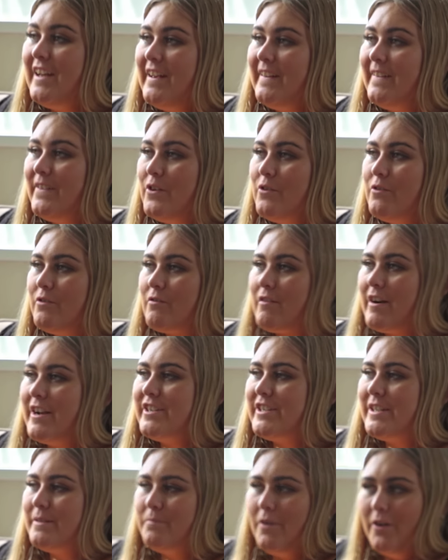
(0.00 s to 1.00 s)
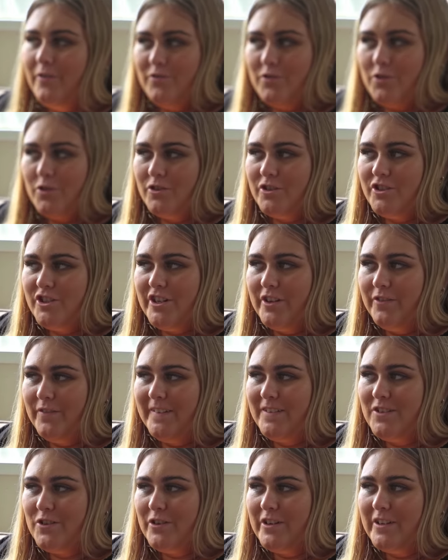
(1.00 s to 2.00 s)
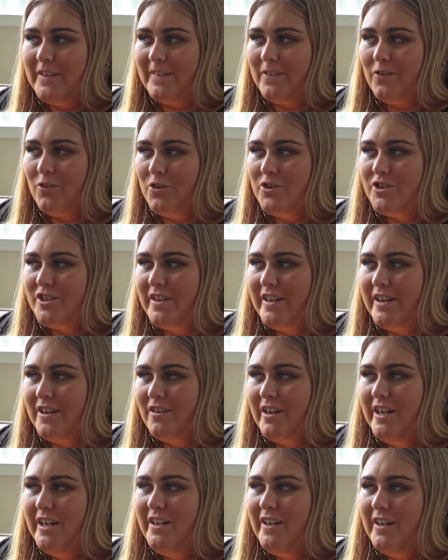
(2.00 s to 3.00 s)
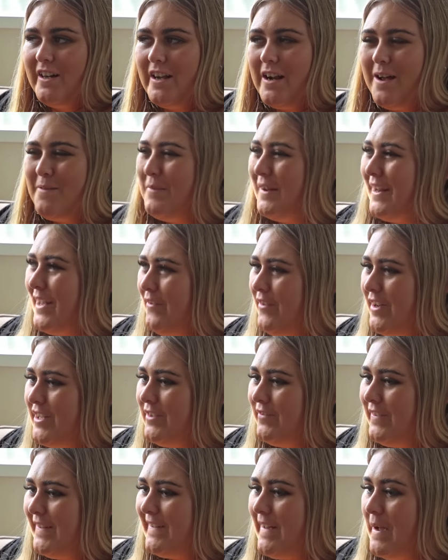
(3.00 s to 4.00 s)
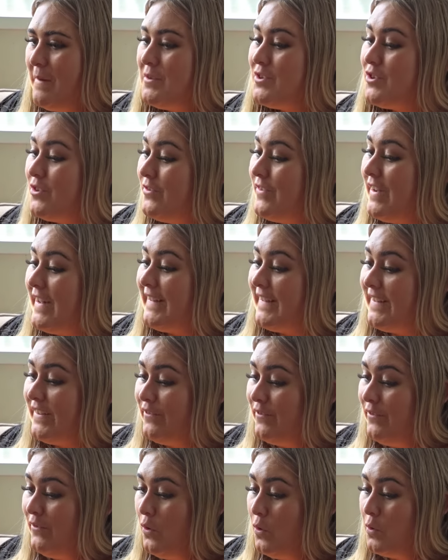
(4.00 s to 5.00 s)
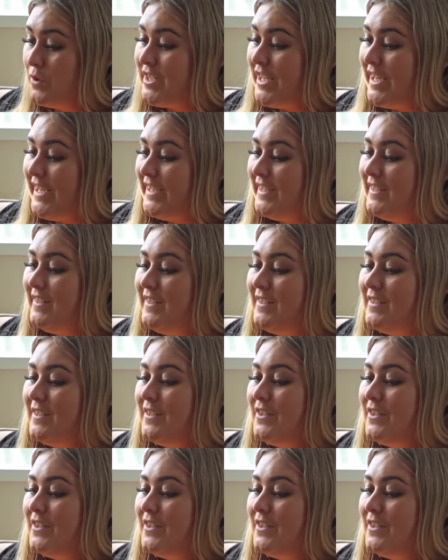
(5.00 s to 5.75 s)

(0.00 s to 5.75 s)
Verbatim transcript: as you and Grandad both took shifts doing scrutineering, and I believe I did the same in 2014.